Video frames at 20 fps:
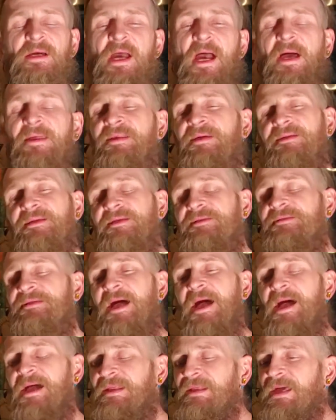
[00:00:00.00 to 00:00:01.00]
And this is
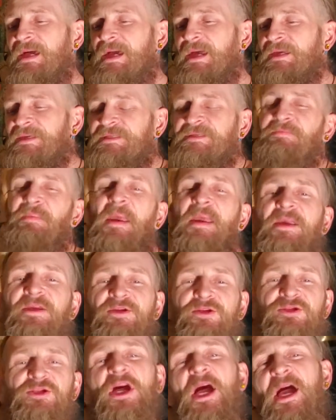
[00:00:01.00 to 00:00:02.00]
not like spanking
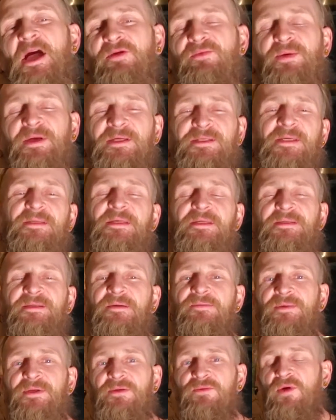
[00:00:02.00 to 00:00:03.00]
your child because they did
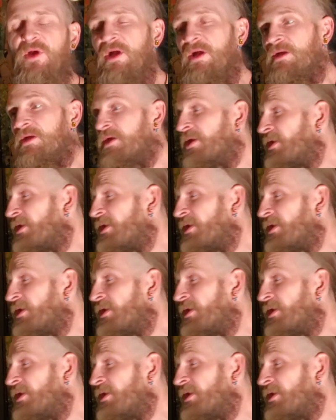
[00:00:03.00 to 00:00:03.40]
something wrong.